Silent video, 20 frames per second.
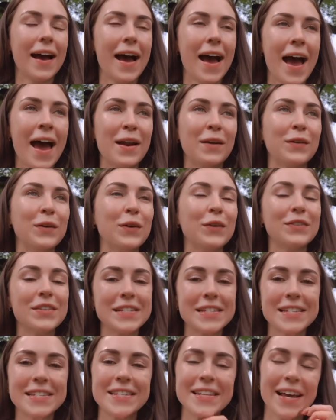I don't know if
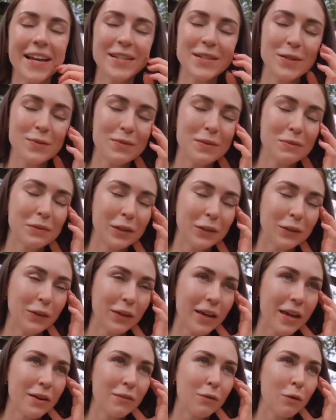this is the answer people are
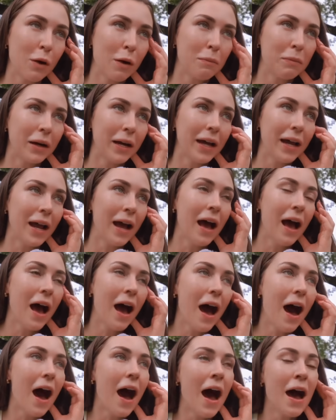looking for, but
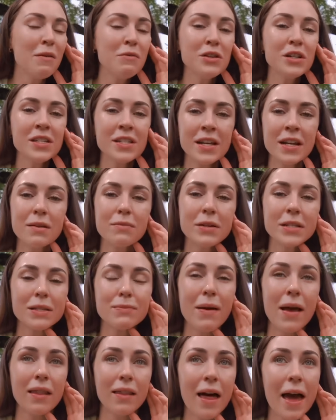I'm just gonna miss
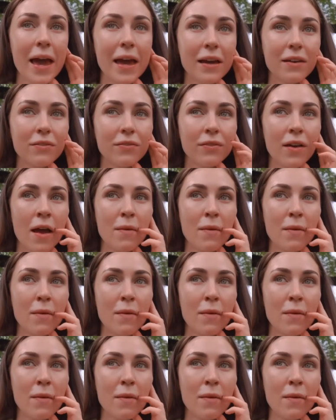my life.